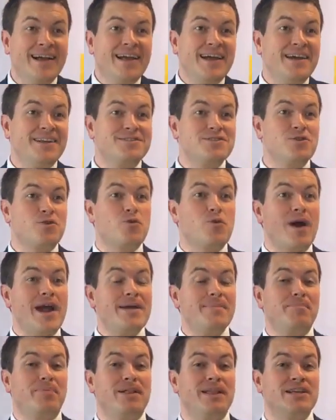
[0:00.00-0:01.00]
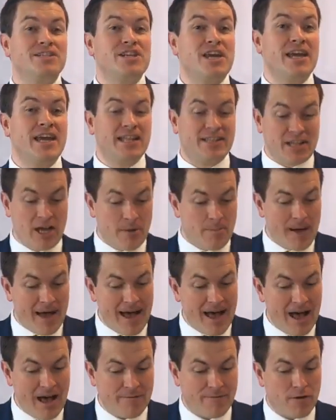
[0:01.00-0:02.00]
It is a great pleasure here on
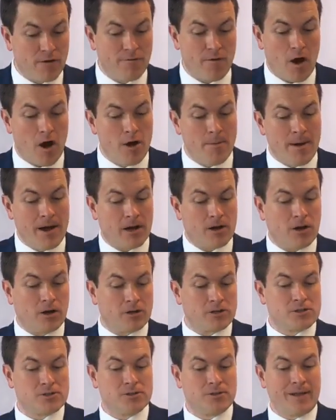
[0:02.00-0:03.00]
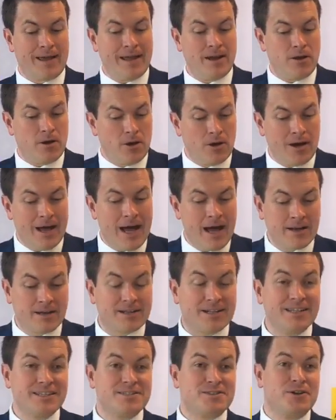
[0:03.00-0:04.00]
behalf of Omar Coxall and Erhan
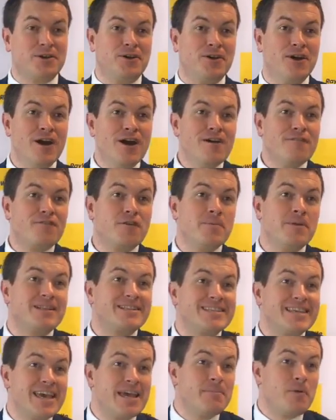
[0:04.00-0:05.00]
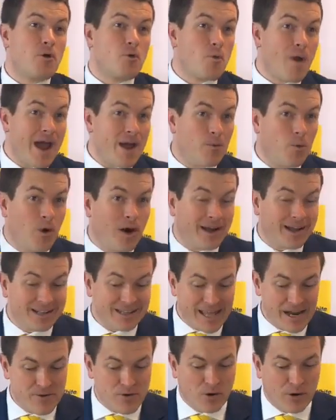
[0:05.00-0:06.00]
Klistu from the team at Ray White
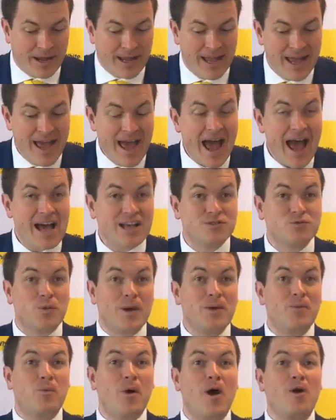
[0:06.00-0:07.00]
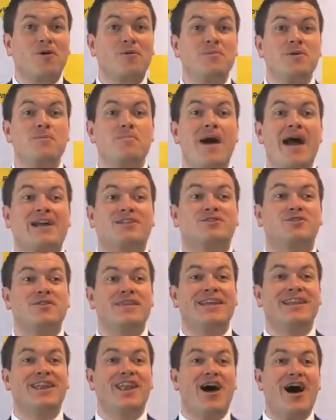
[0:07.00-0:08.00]
Glenroy as we welcome you back to
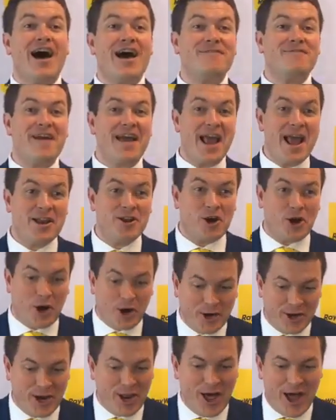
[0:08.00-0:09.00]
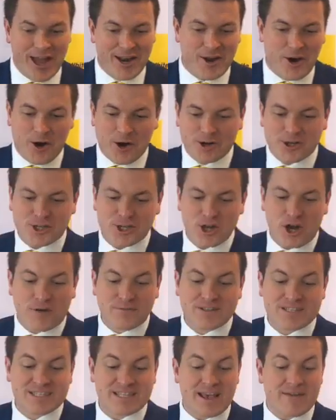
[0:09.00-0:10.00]
the live and online auction
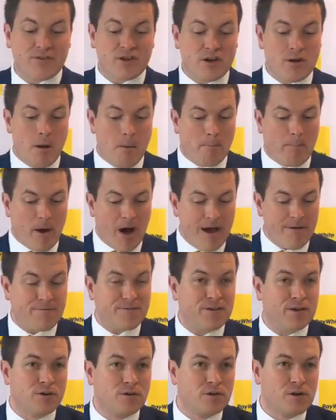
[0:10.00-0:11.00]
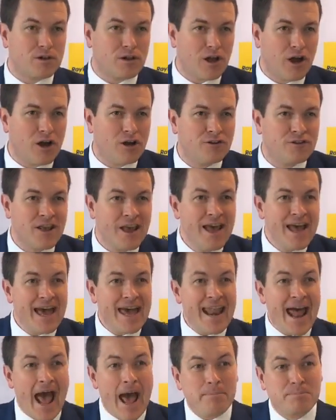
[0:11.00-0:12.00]
of 7 Byfield close,
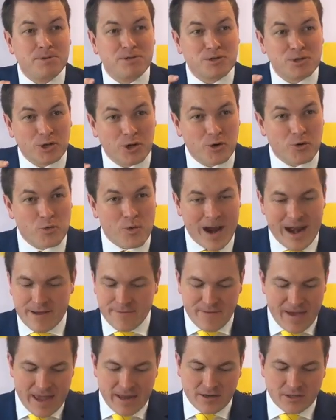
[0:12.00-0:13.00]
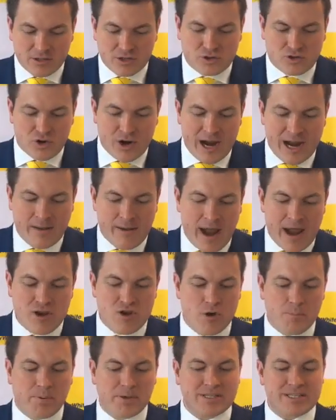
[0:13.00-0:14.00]
an absolute renovator's dream, and
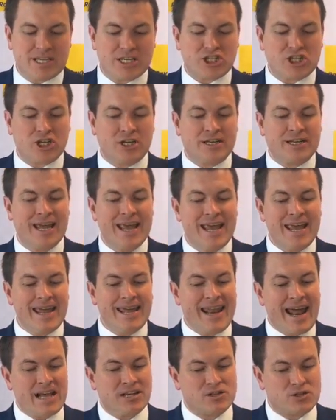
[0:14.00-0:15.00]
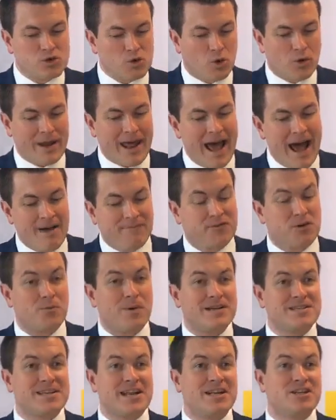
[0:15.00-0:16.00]
you're positioned in a sought-after
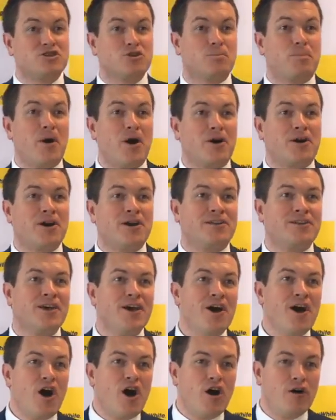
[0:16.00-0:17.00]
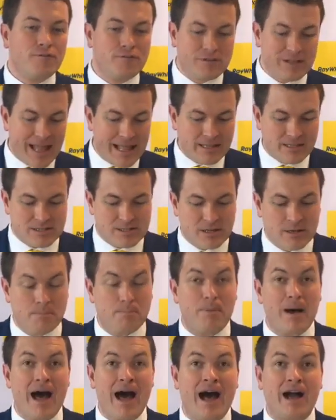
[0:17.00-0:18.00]
residential pocket of Gladstone
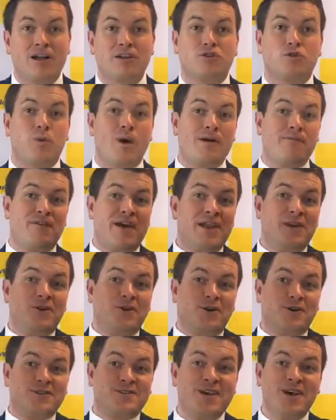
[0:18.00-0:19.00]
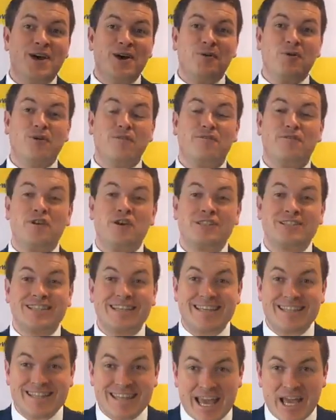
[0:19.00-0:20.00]
Park. To our vendors, well,
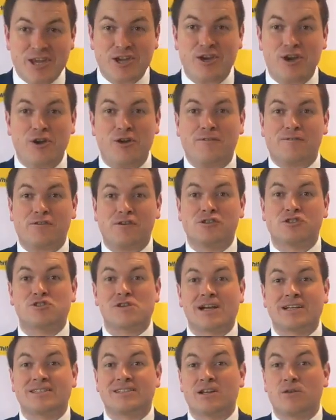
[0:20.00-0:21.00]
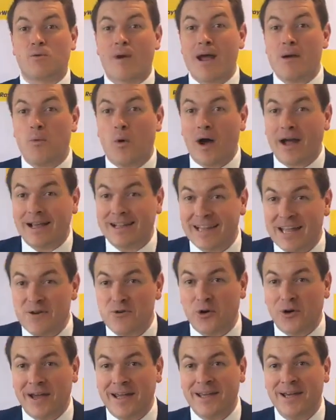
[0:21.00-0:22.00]
firstly, thank you for entrusting Ray White
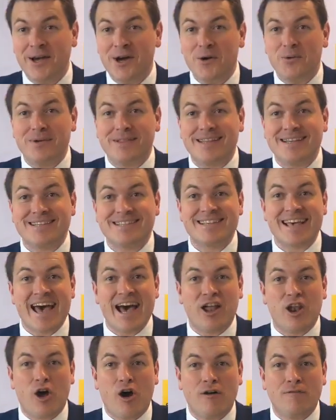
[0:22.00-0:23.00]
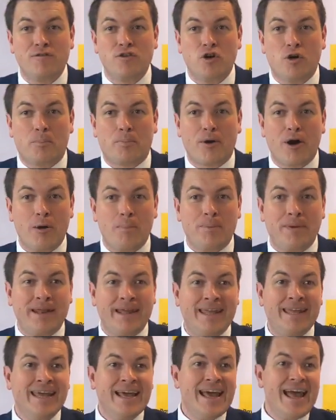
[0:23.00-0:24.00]
Glenroy with the sale of your
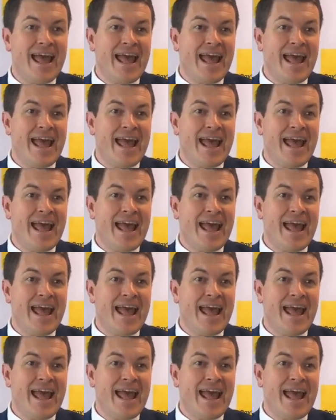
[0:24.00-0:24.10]
property.